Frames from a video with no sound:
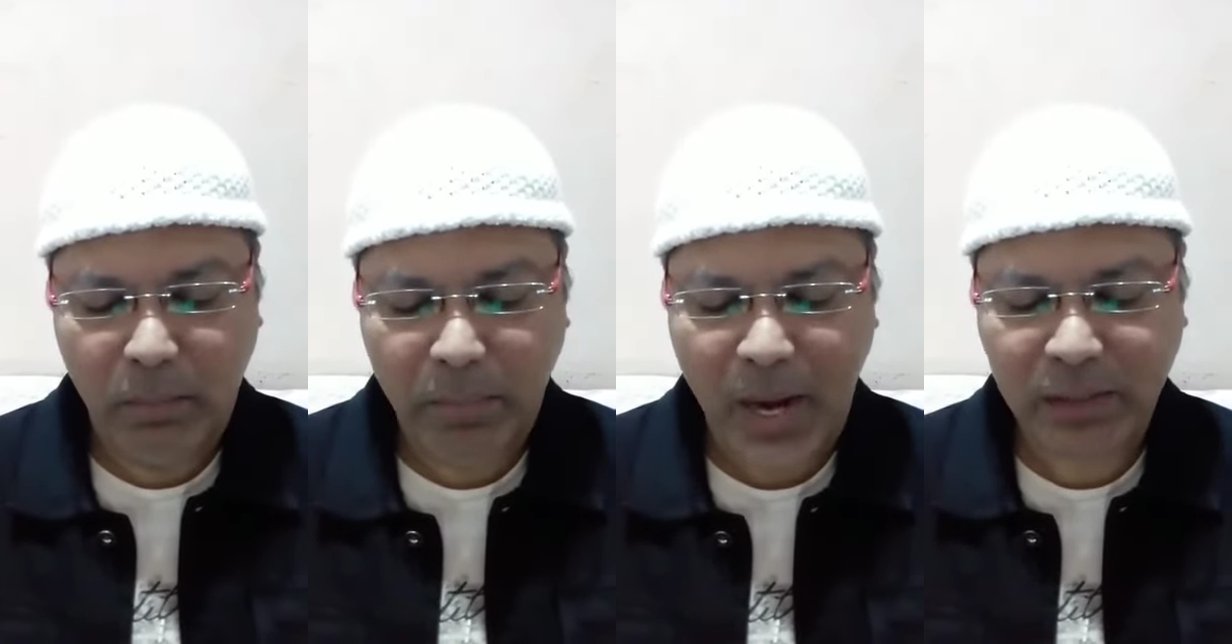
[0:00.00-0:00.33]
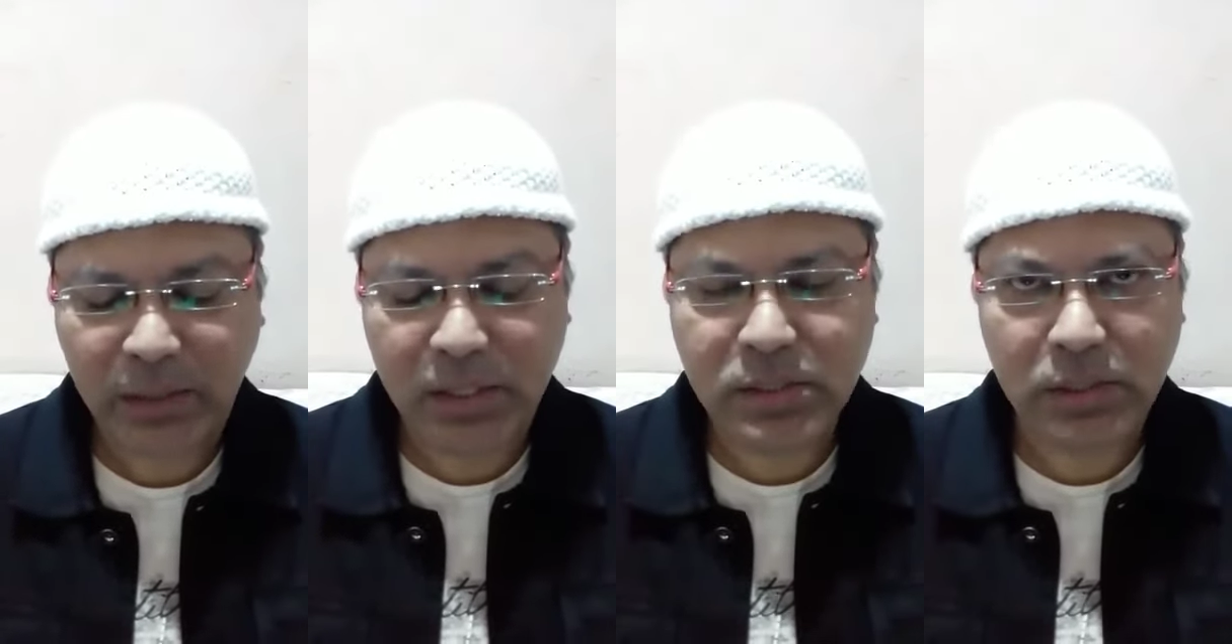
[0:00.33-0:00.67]

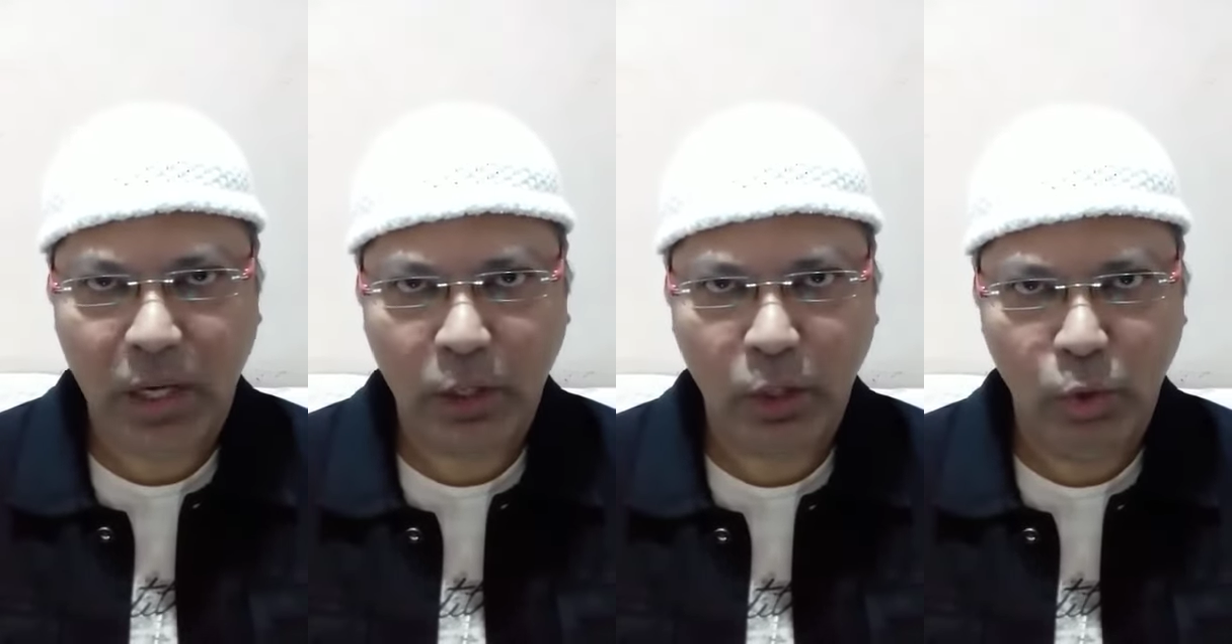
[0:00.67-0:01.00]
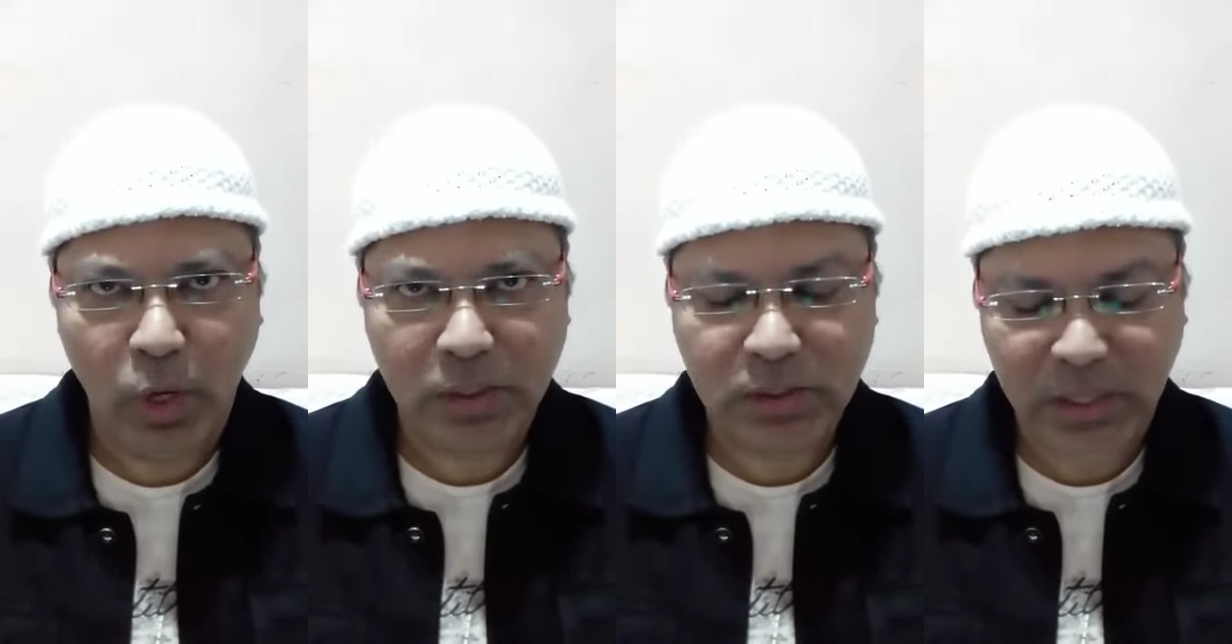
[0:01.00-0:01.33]
practice
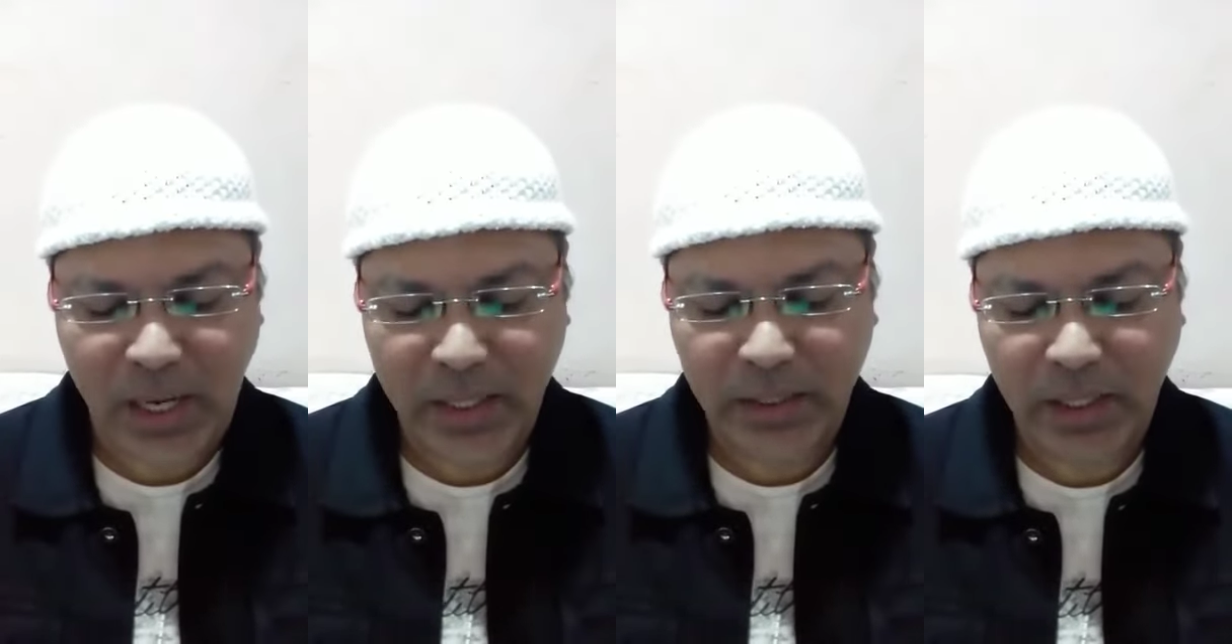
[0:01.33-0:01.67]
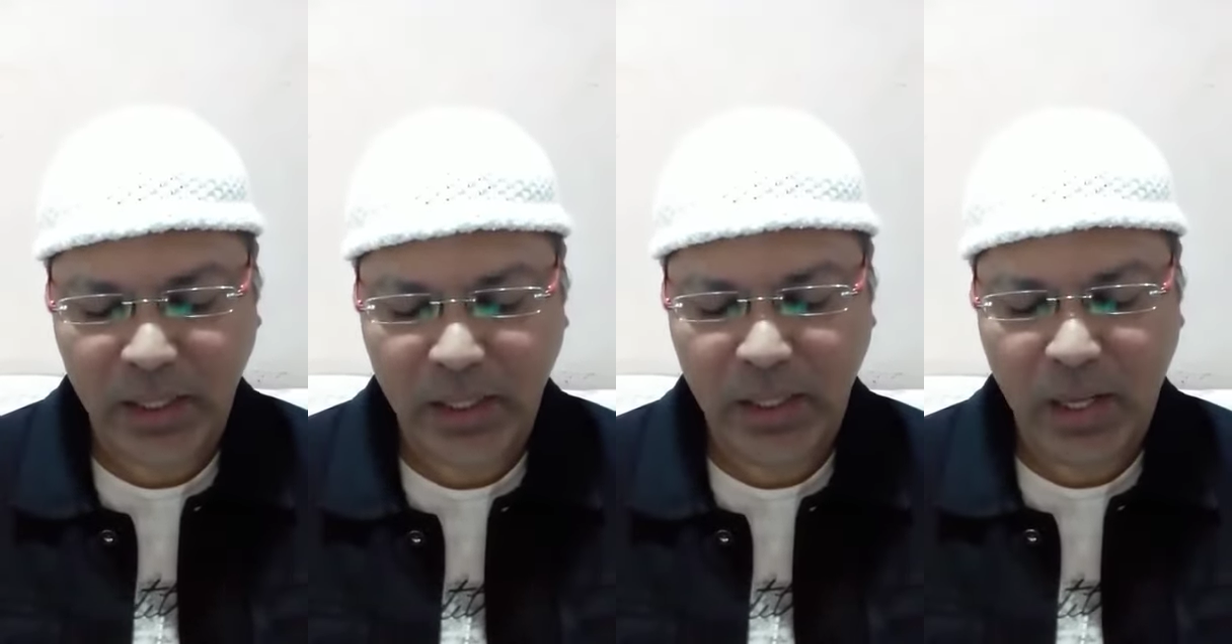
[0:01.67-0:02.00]
regular
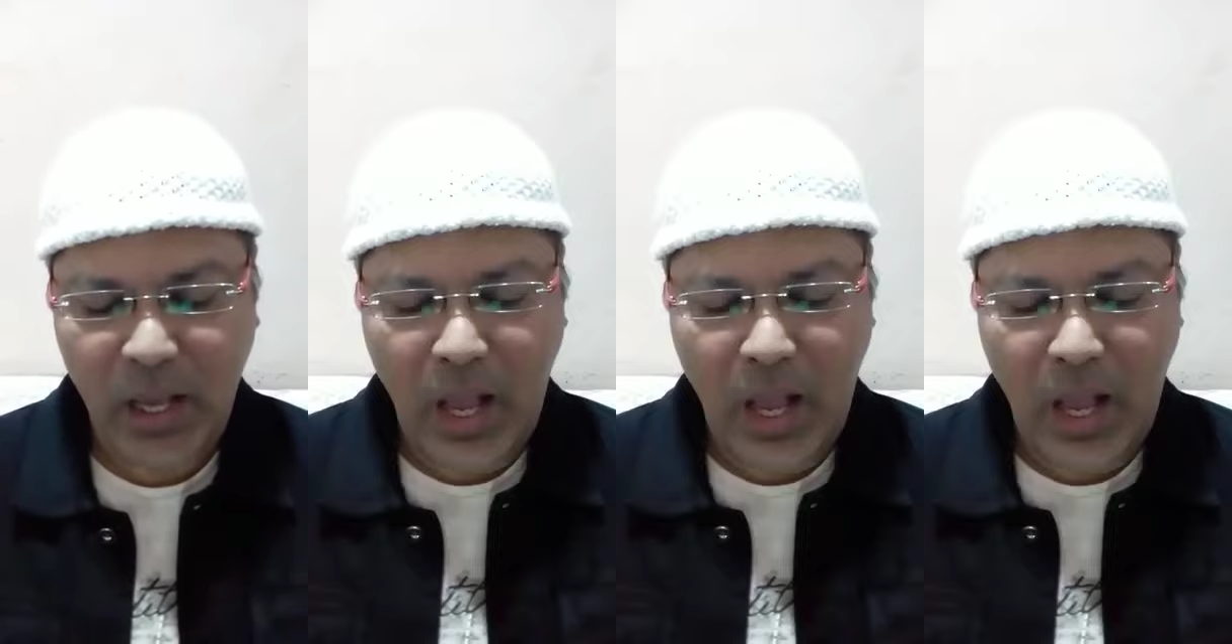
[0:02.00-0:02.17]
charity,